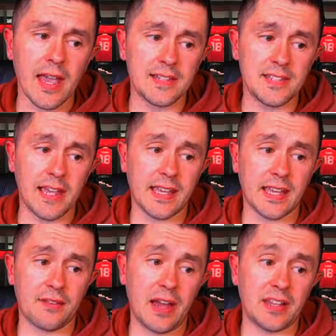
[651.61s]
taking
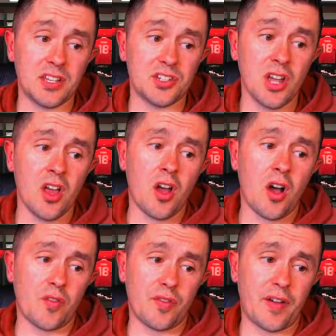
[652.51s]
advantage
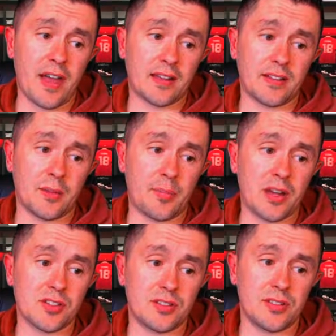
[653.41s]
of the fact
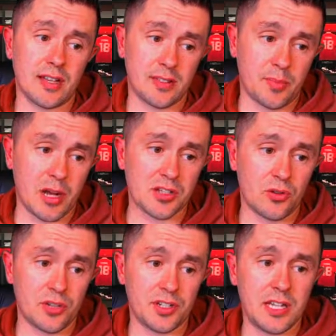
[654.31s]
that the
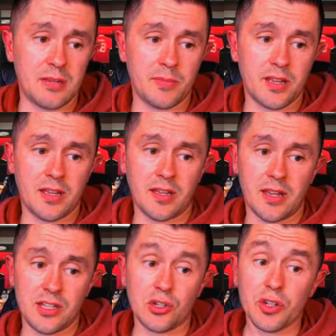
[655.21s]
Barcelona team
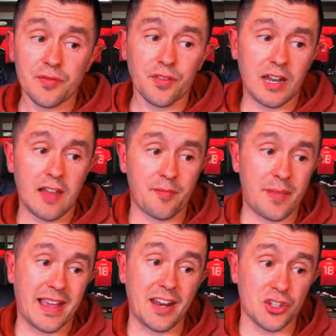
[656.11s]
is looking for a left
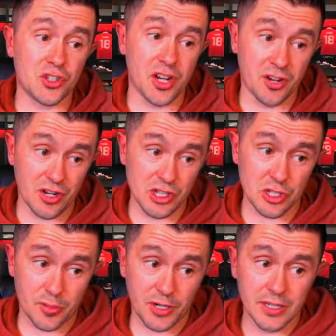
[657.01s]
back and a striker this summer.